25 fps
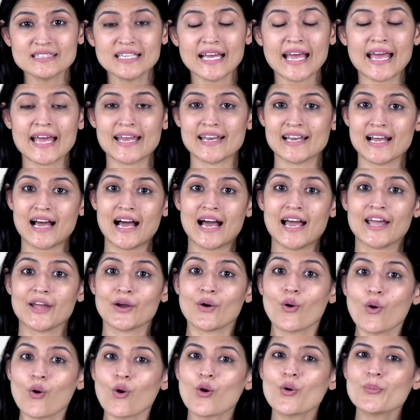and I
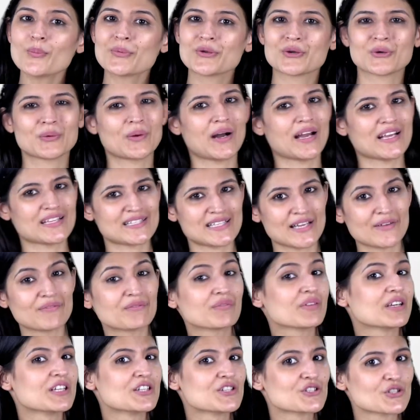hope you guys
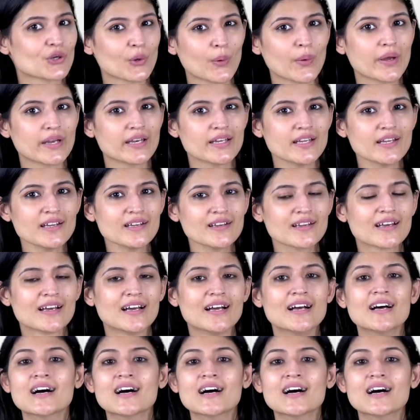have enjoyed it.